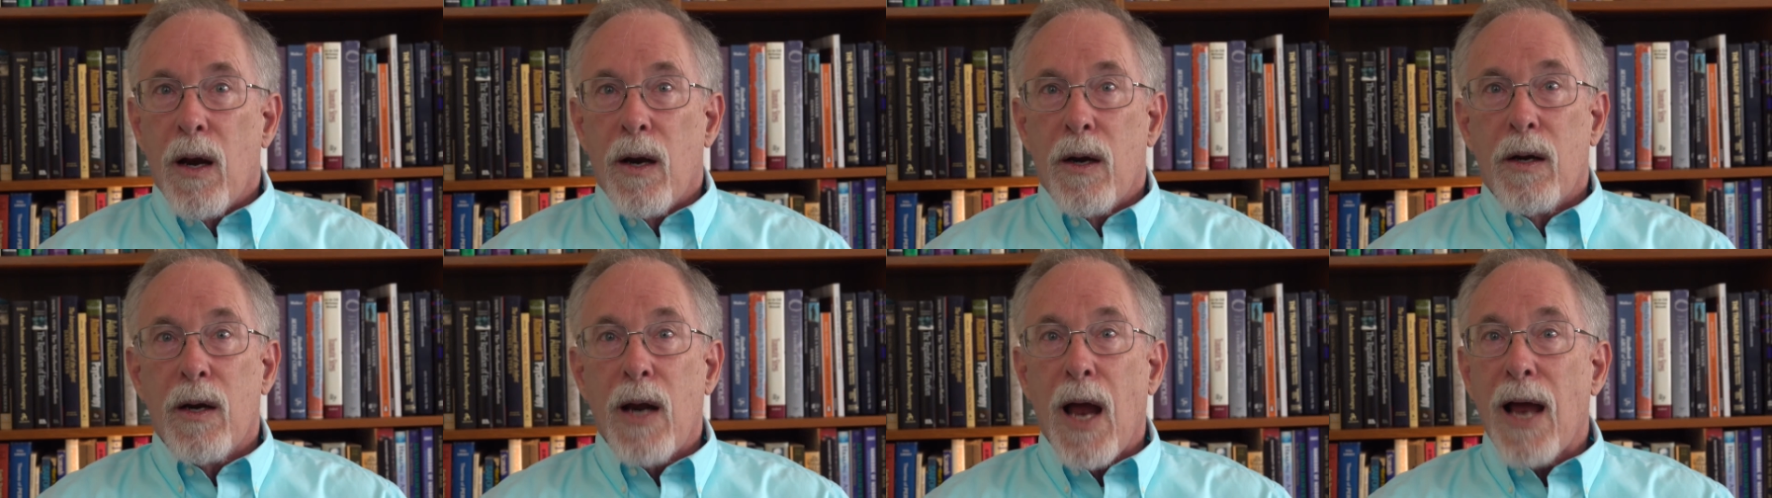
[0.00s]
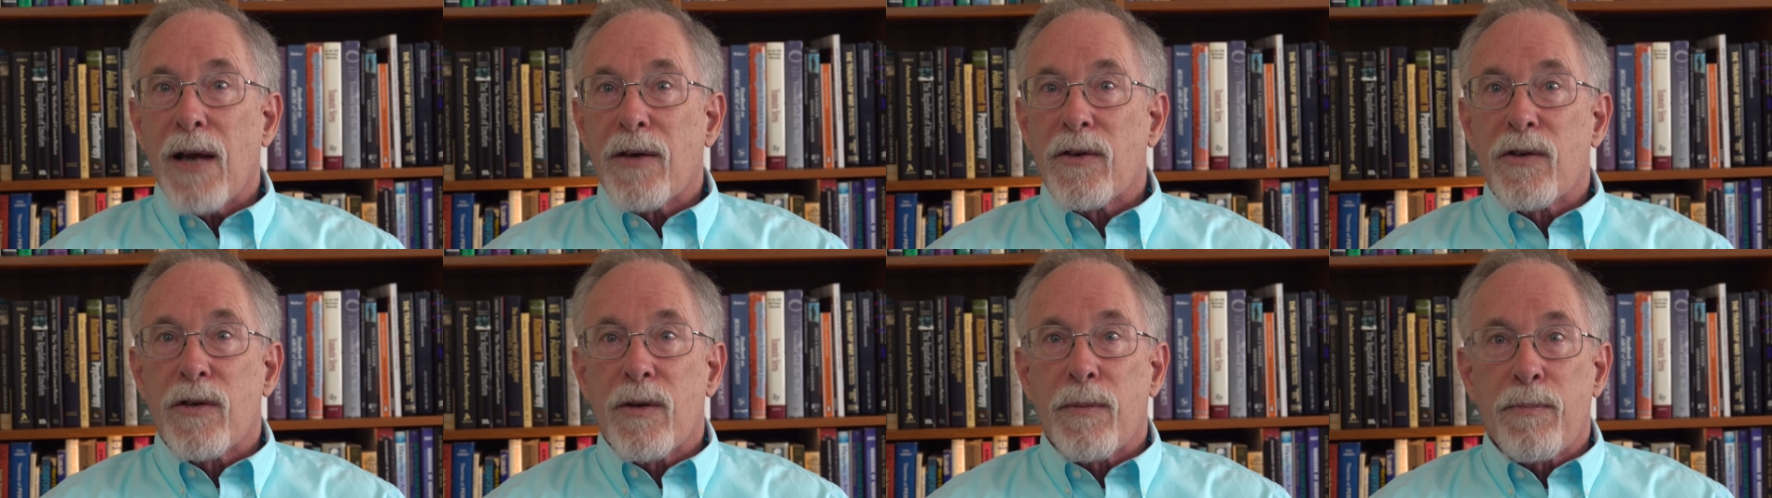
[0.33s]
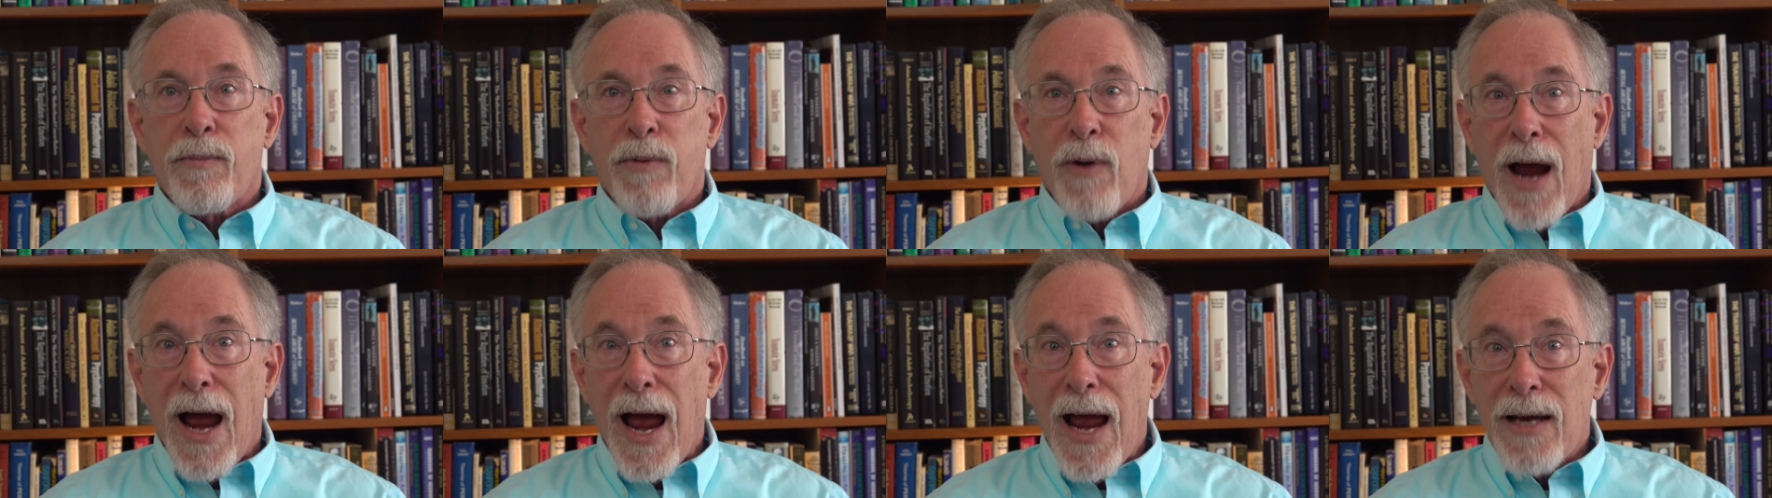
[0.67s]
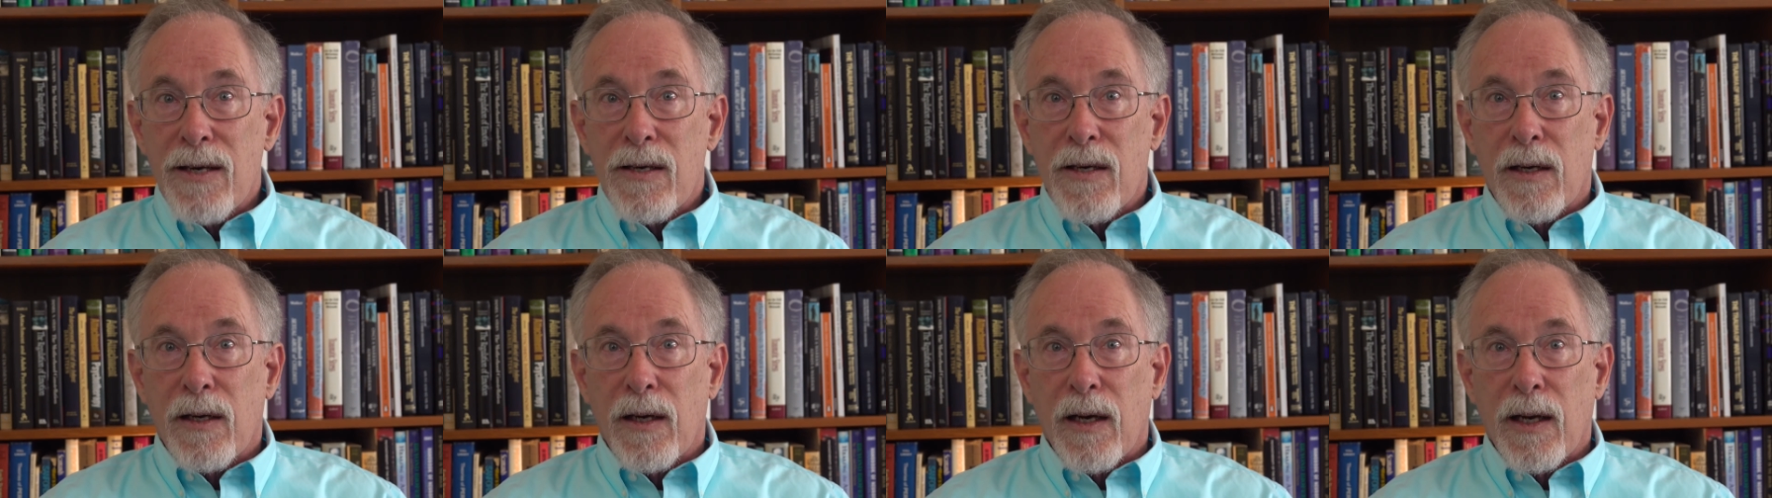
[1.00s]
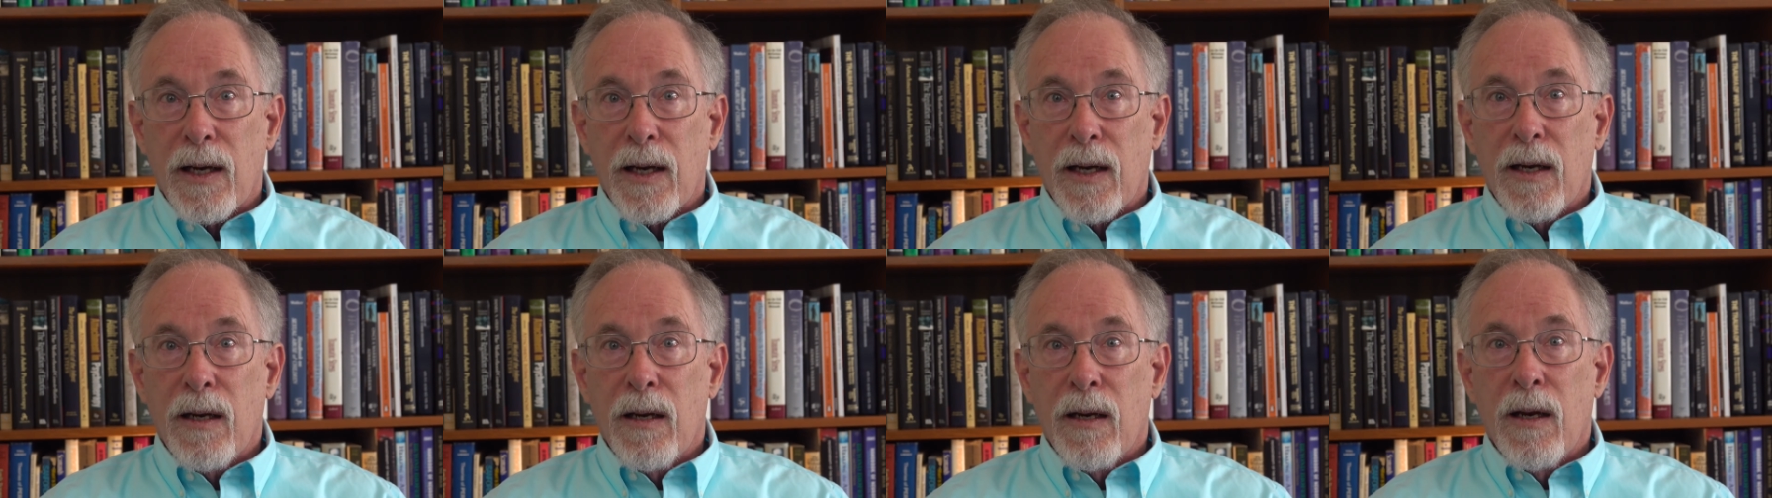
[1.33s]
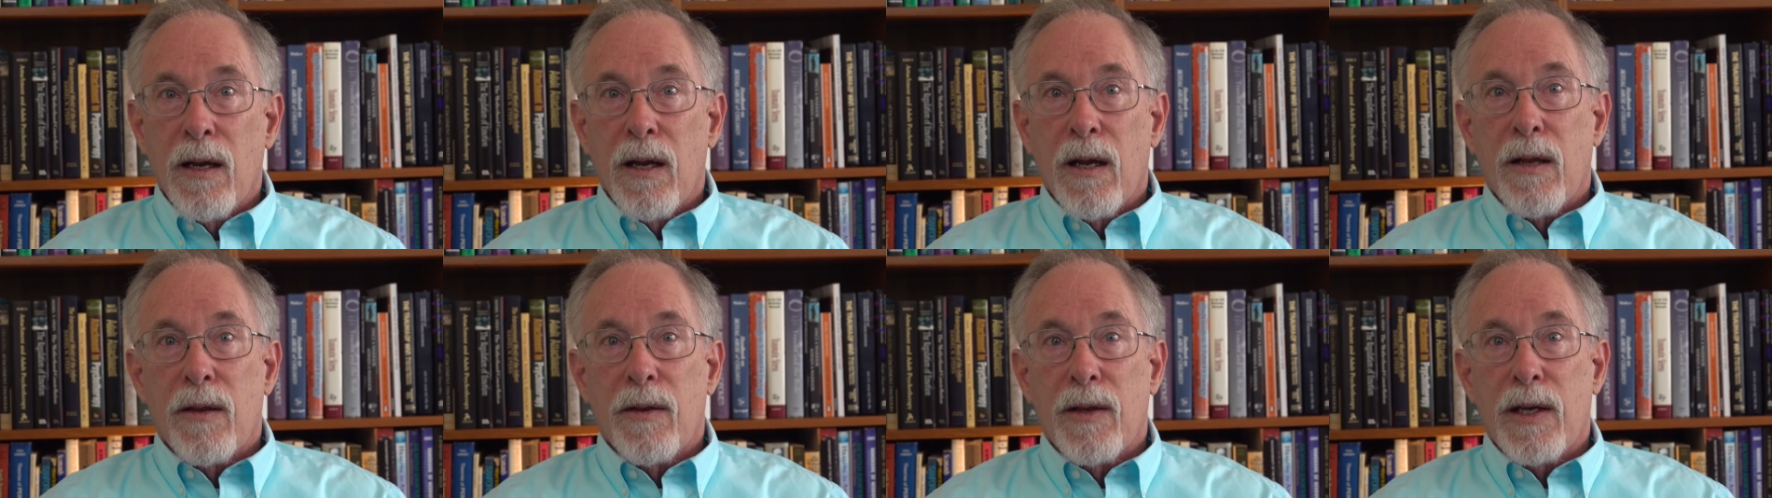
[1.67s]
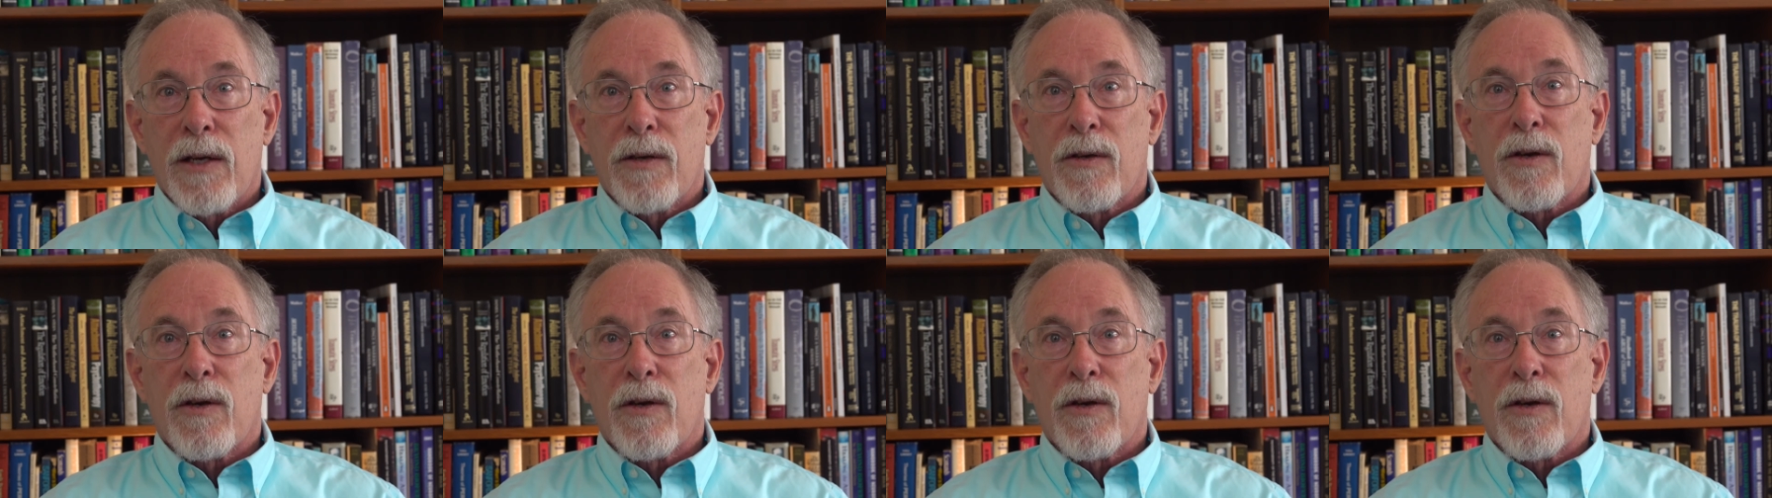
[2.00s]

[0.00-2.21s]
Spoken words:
Not surprisingly, these